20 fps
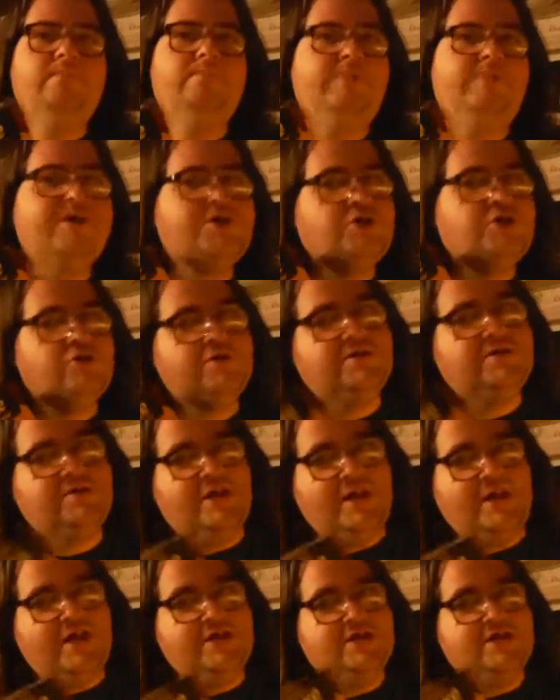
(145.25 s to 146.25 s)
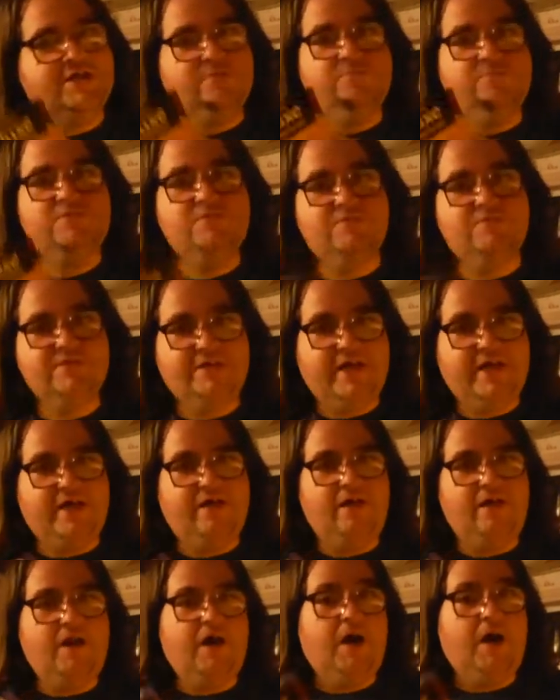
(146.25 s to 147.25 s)
Best Choice Deluxe was on
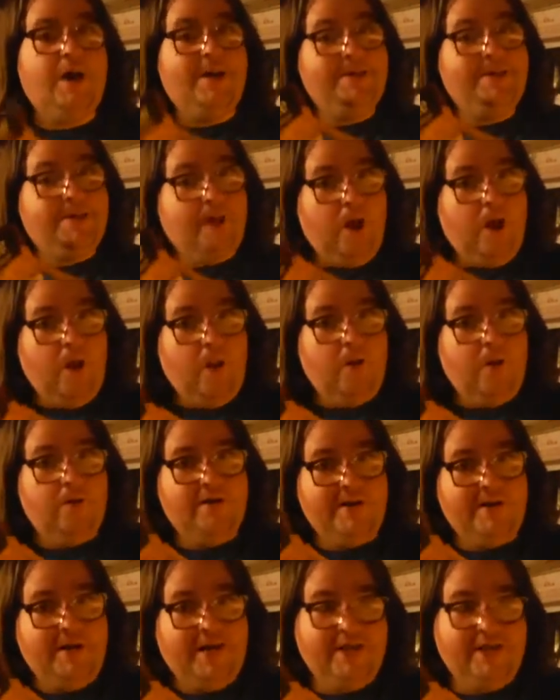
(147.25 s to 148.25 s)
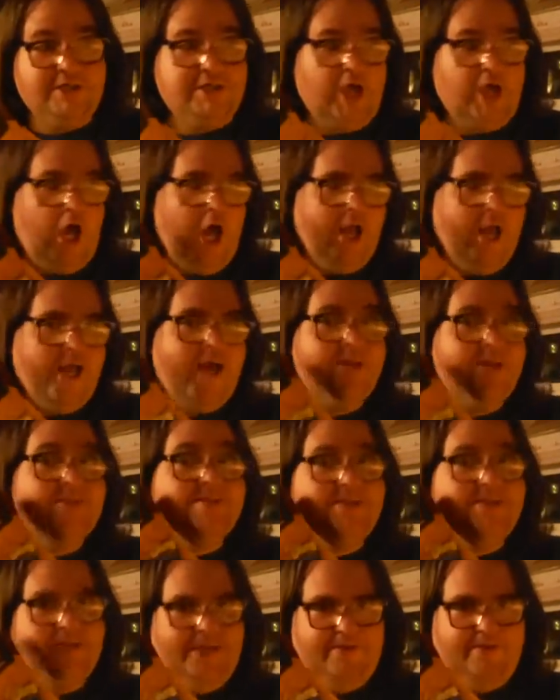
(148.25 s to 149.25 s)
sale, $1 each. I
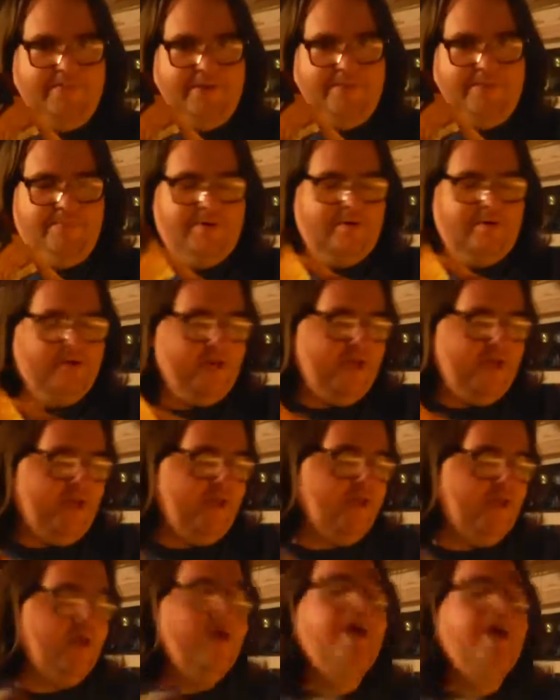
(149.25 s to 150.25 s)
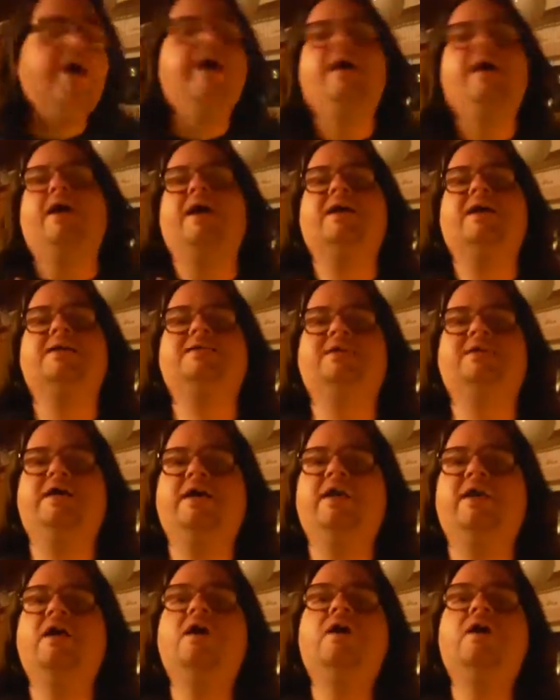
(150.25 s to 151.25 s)
got 10 of them, okay? And like I
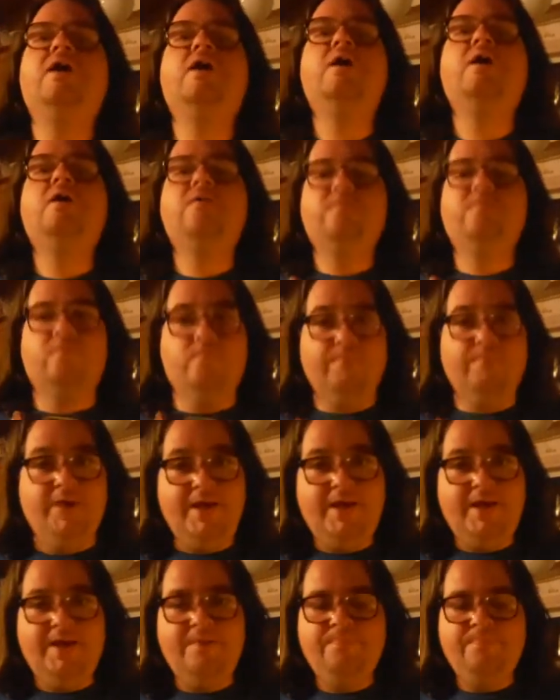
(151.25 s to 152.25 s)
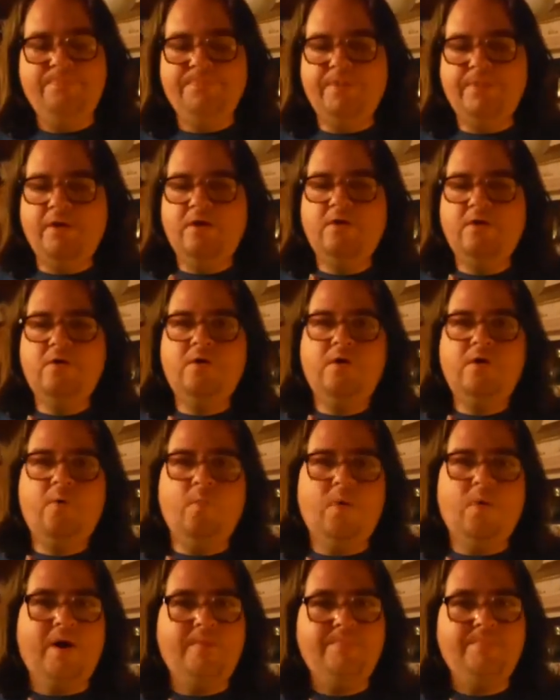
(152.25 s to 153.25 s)
said, for me,
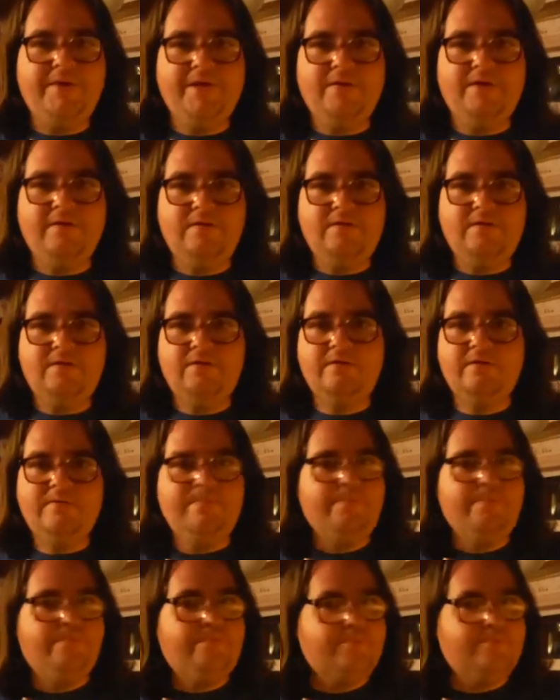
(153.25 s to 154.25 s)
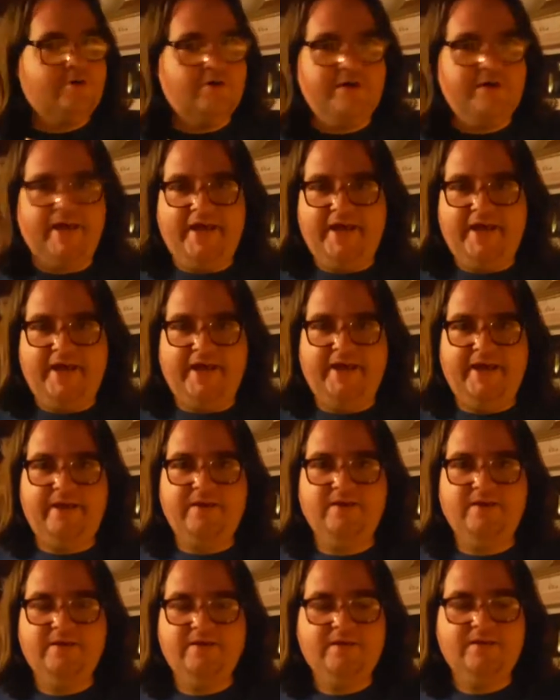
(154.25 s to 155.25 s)
one meal per
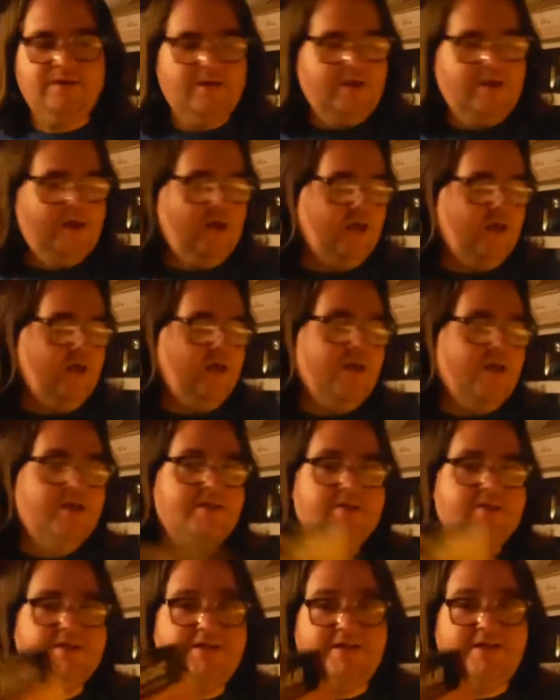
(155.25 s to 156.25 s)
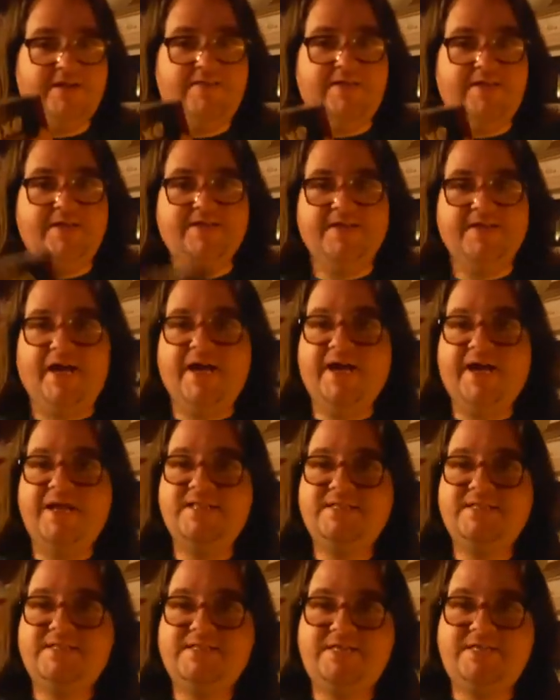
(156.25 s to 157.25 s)
day, 10 of these, I
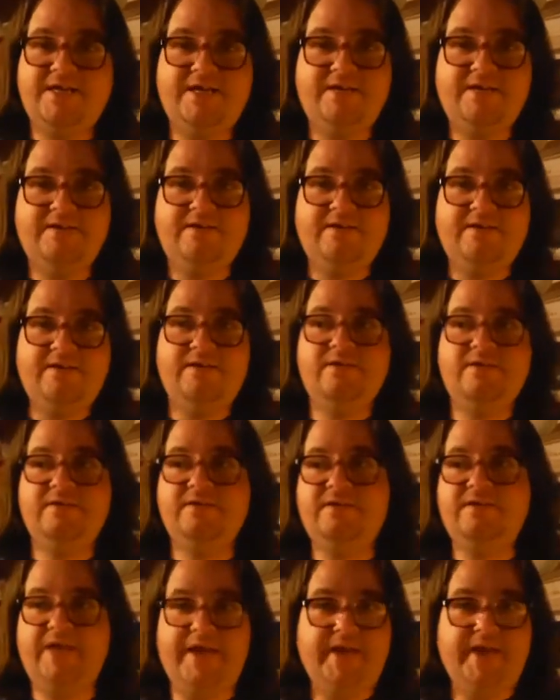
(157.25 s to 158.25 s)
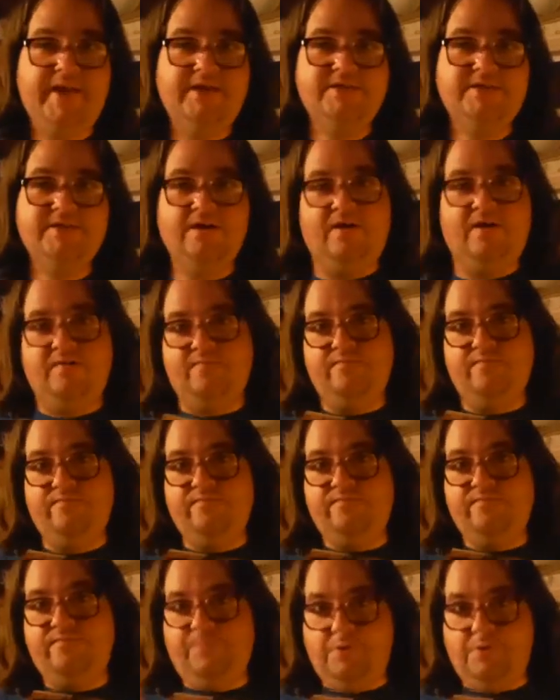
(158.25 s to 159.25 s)
got 10 days of
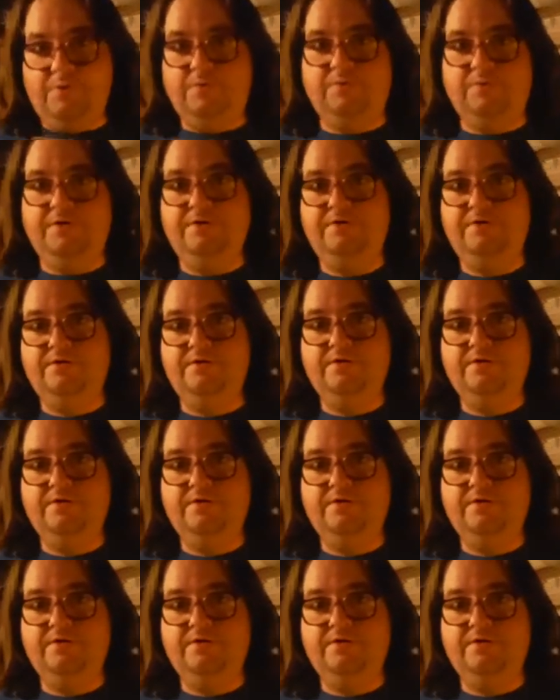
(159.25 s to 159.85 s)
food.